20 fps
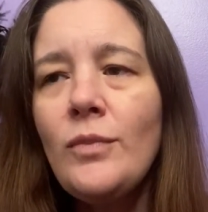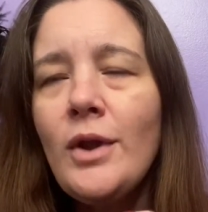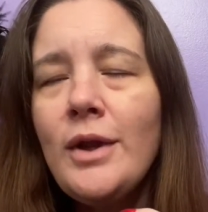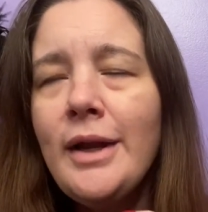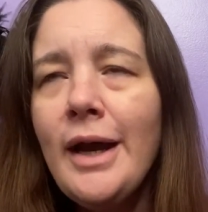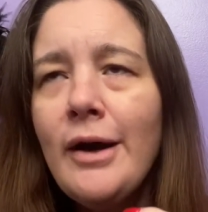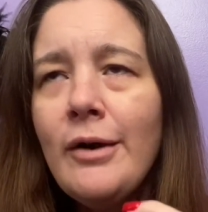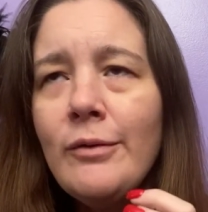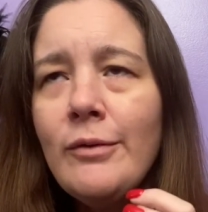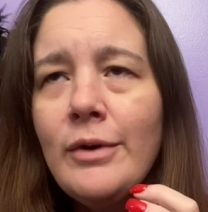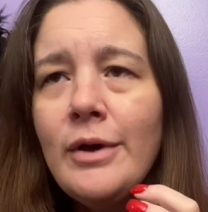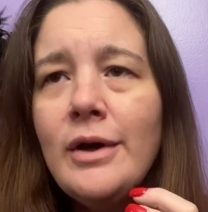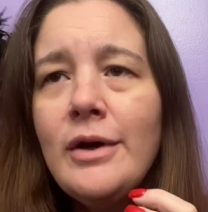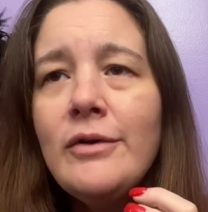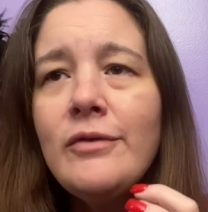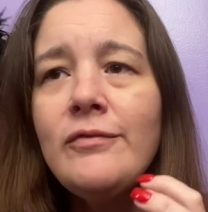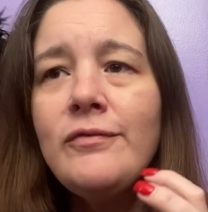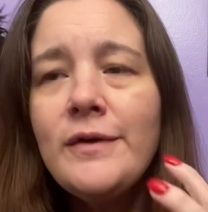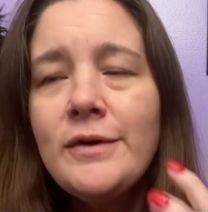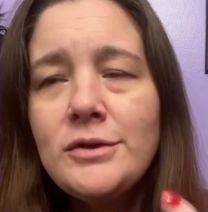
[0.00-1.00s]
Now,
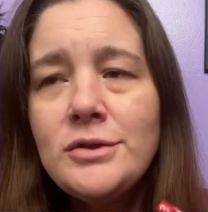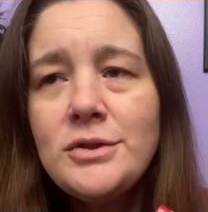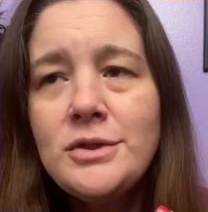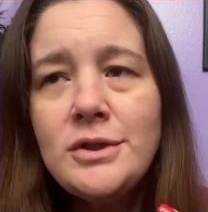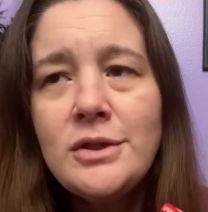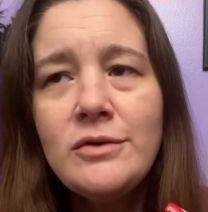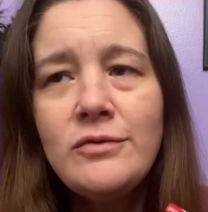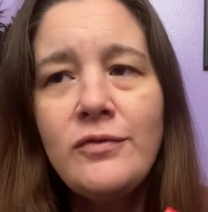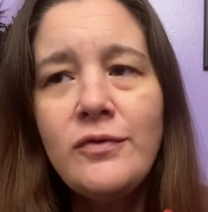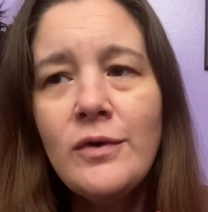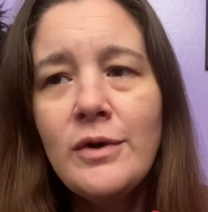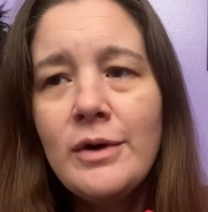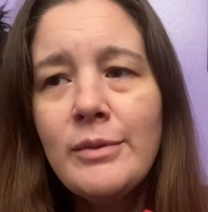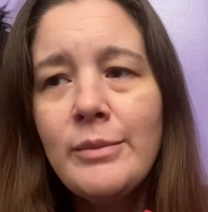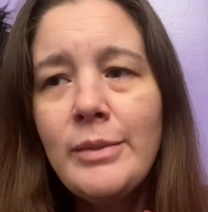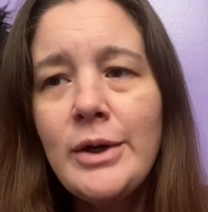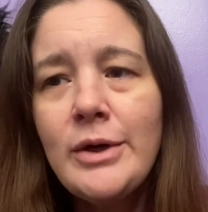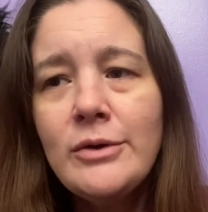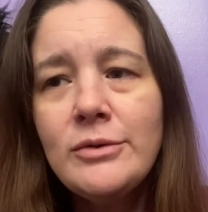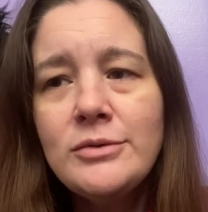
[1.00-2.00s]
first and
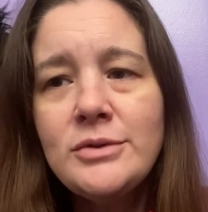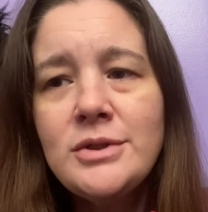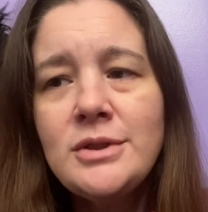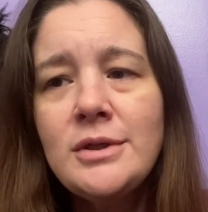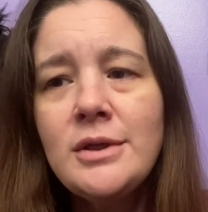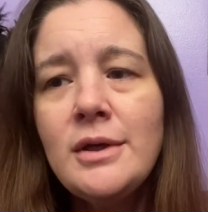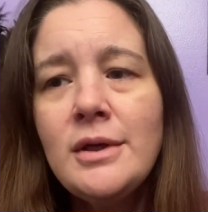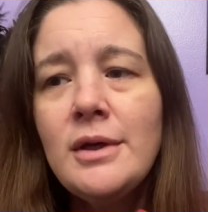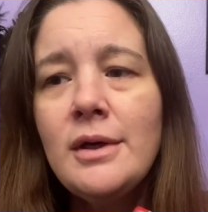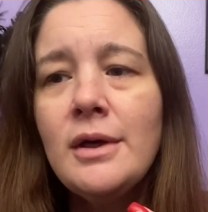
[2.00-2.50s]
foremost,